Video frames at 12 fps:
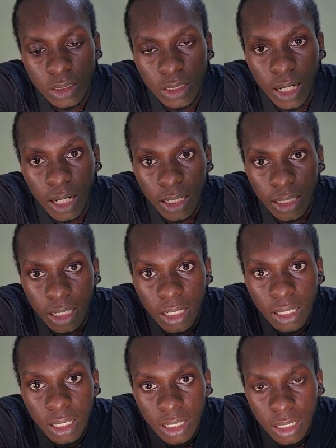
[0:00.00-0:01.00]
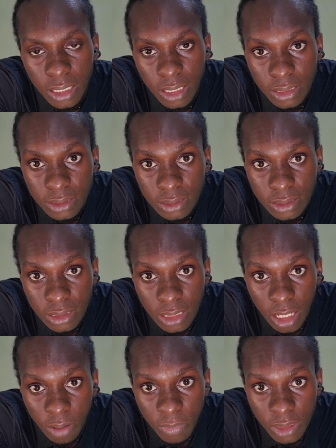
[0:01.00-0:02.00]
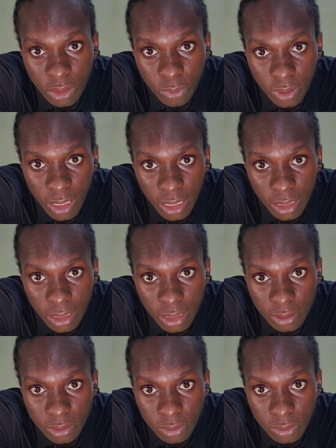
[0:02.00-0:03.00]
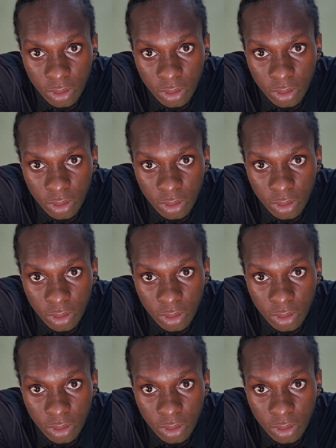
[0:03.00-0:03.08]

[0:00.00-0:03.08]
higher. Let's see how many we can get to.